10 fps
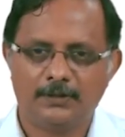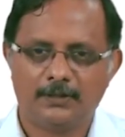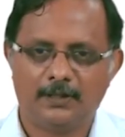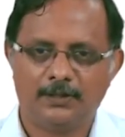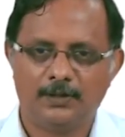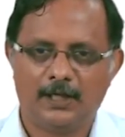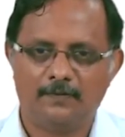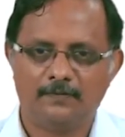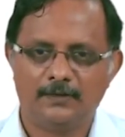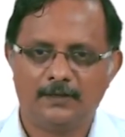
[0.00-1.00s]
right, you
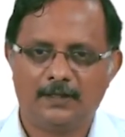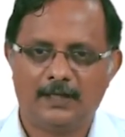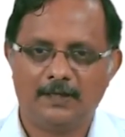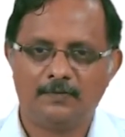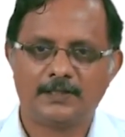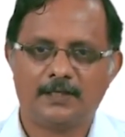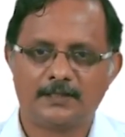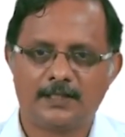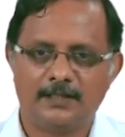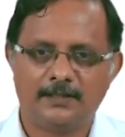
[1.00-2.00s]
have a language
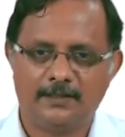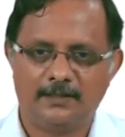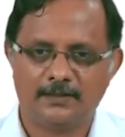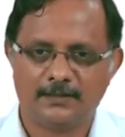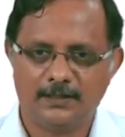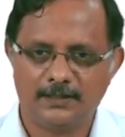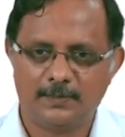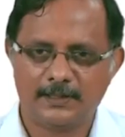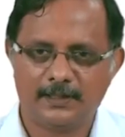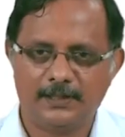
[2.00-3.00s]
understanding areas, that is
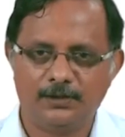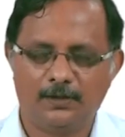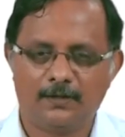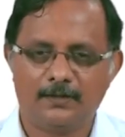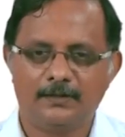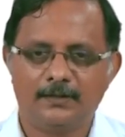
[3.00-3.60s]
basically you are